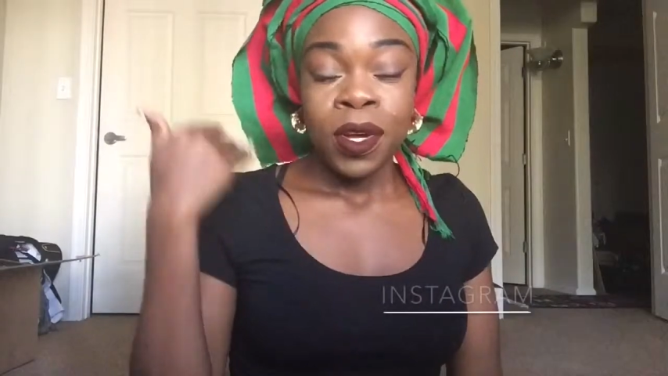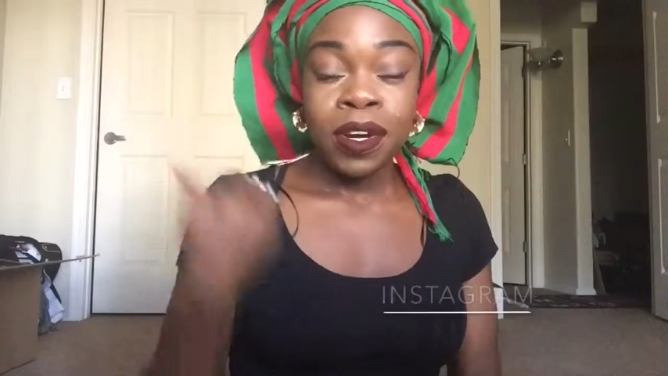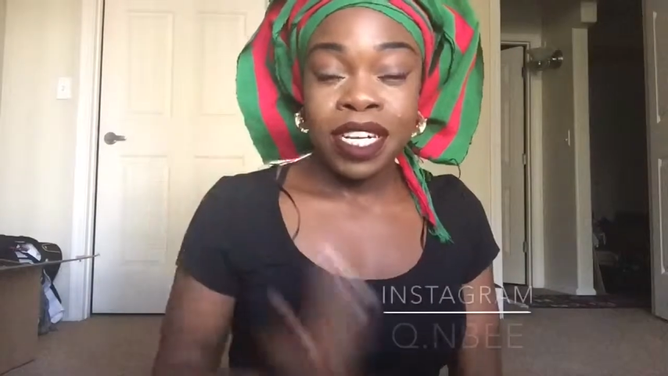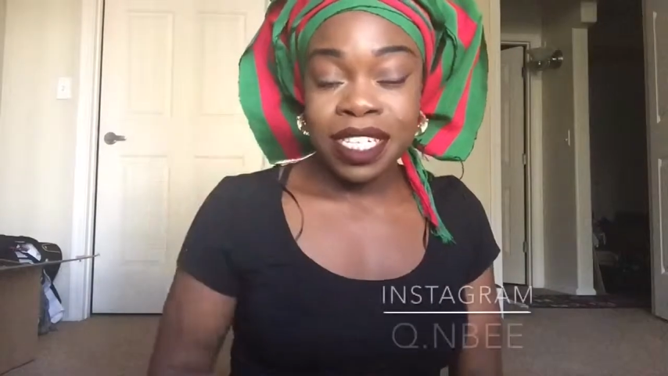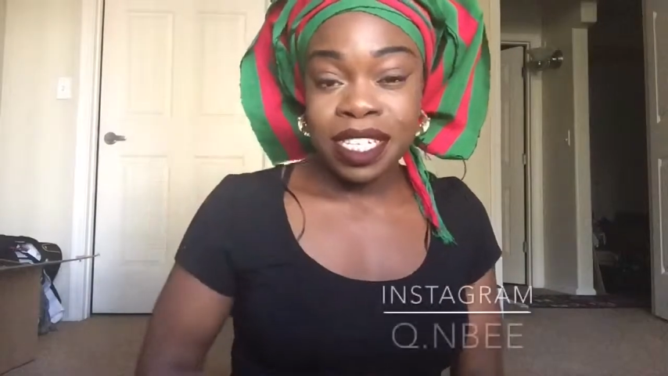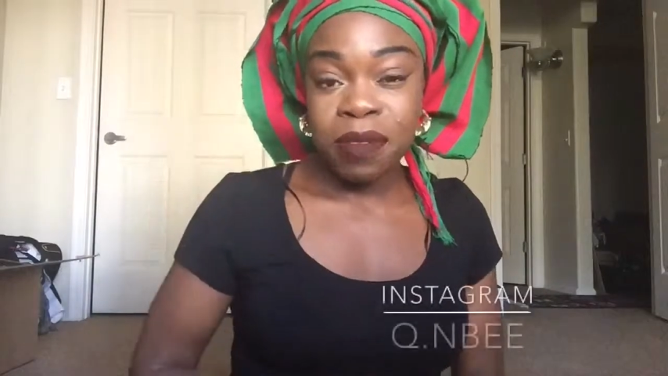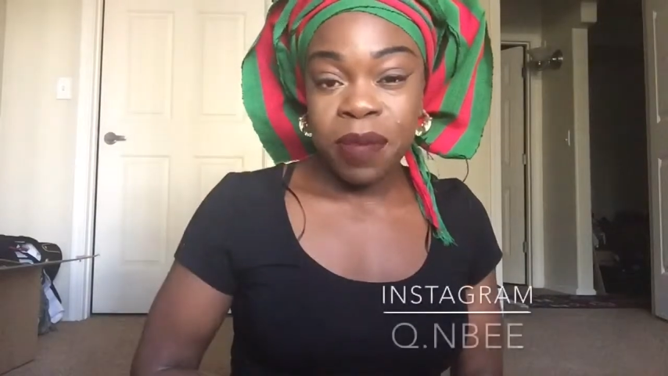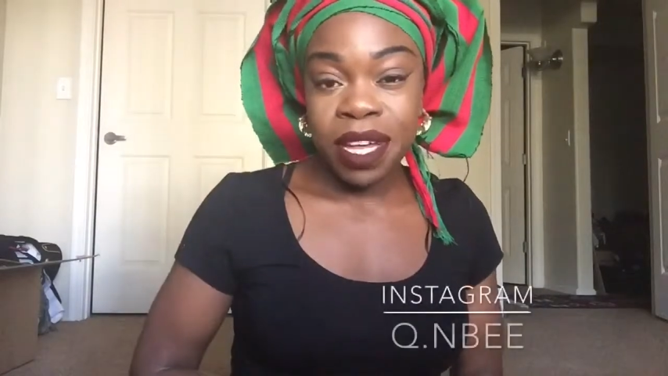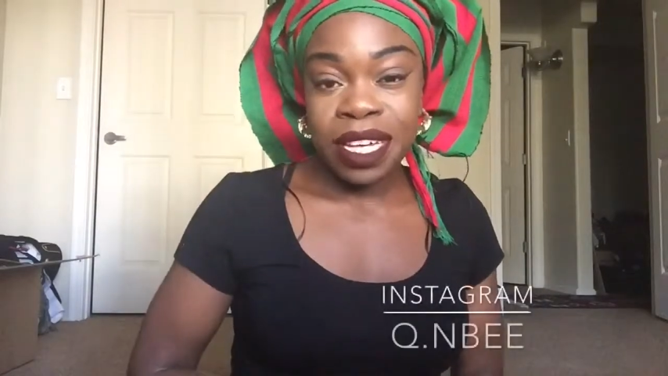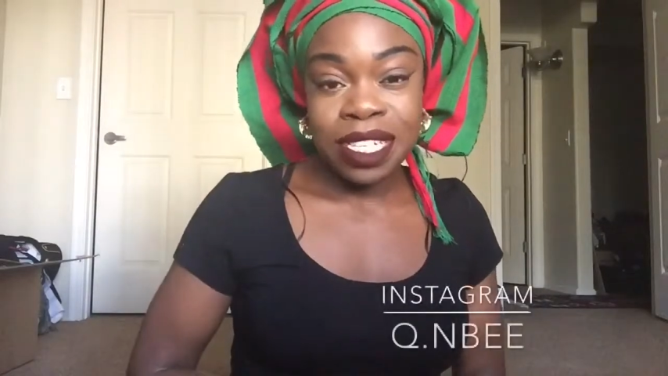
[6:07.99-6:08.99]

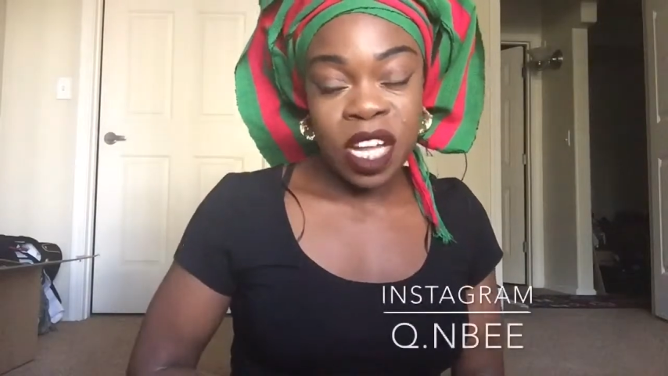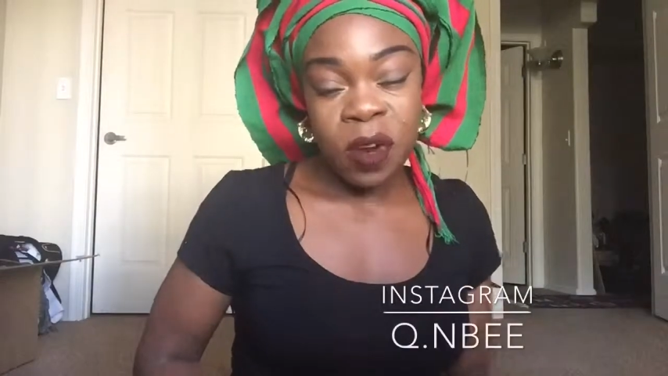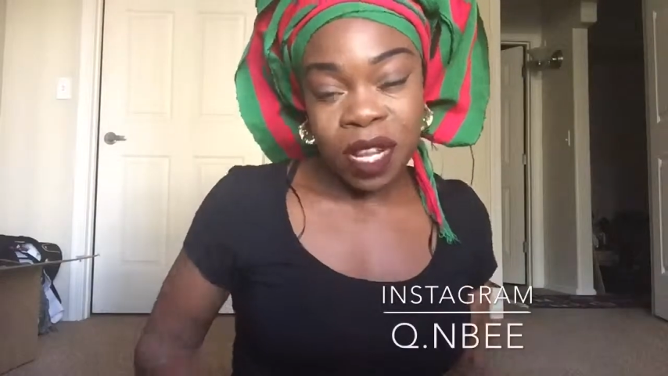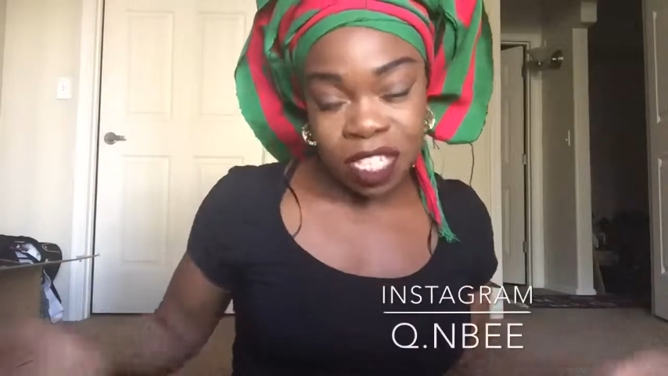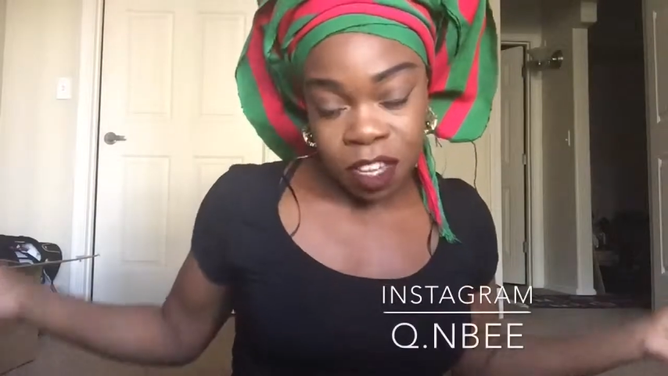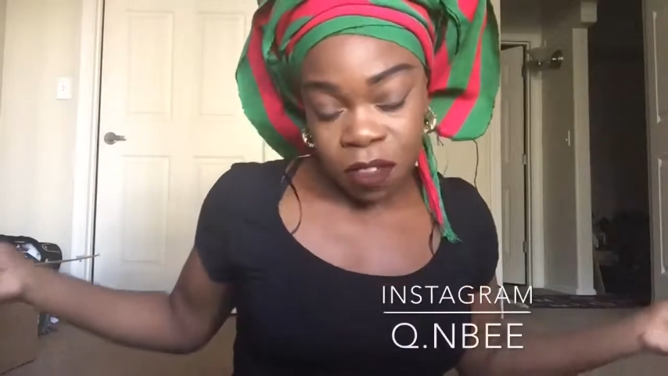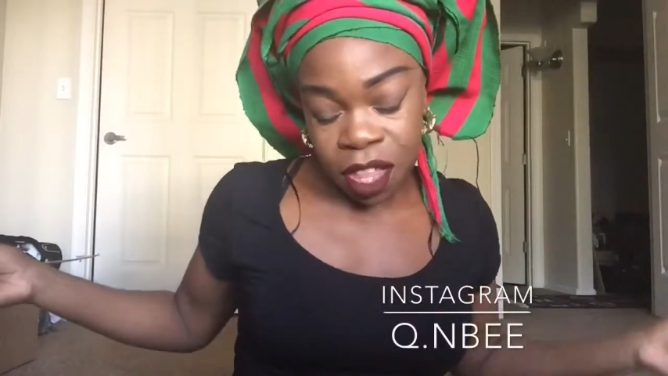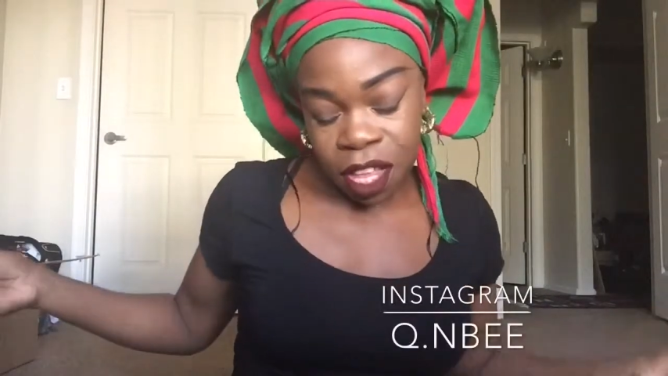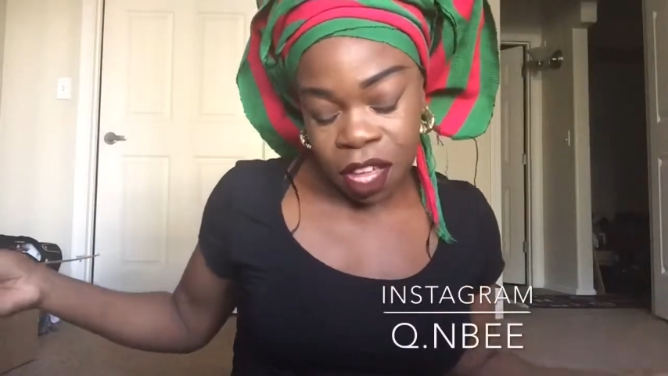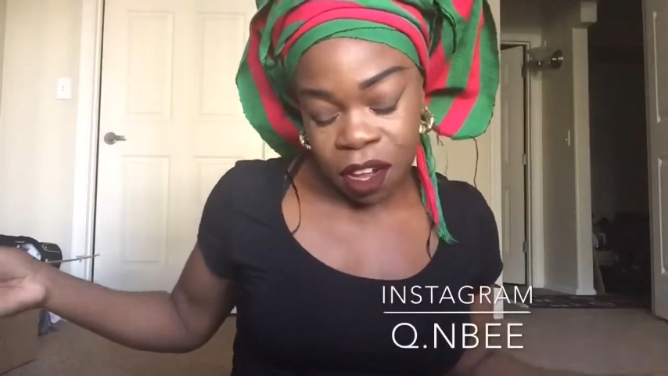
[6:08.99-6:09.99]
Christmas and rest of
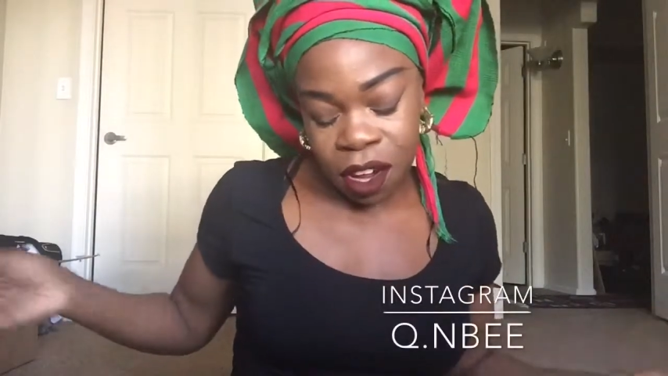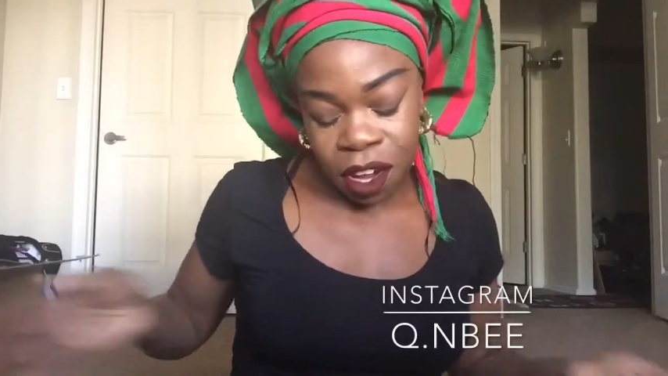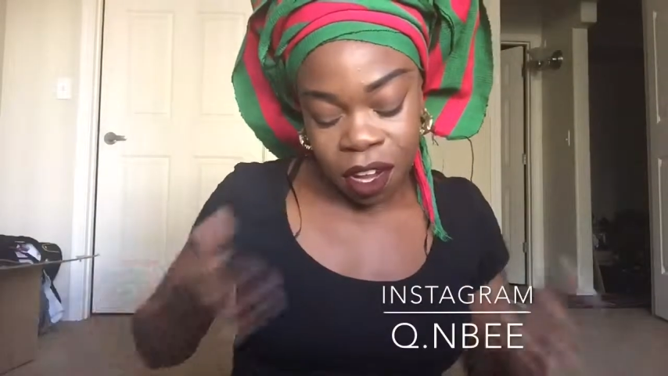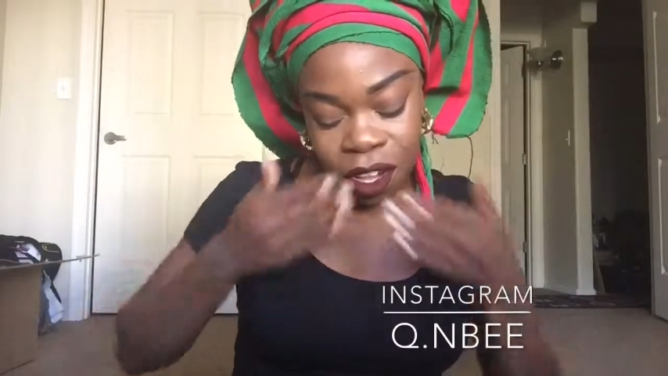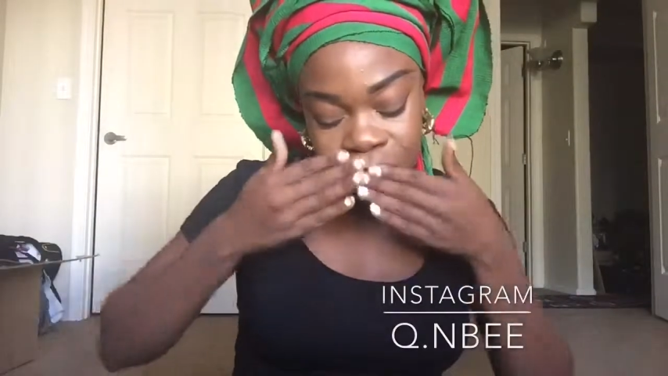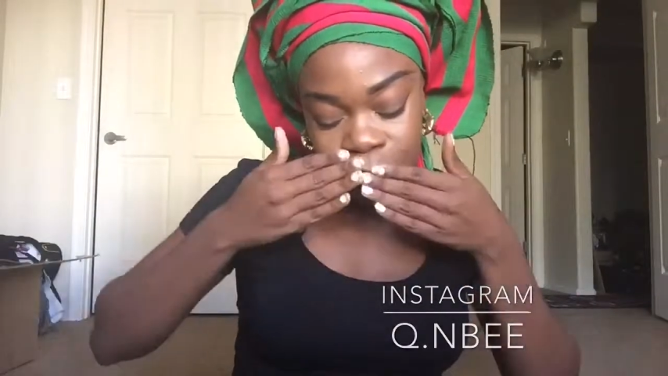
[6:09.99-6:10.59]
the year.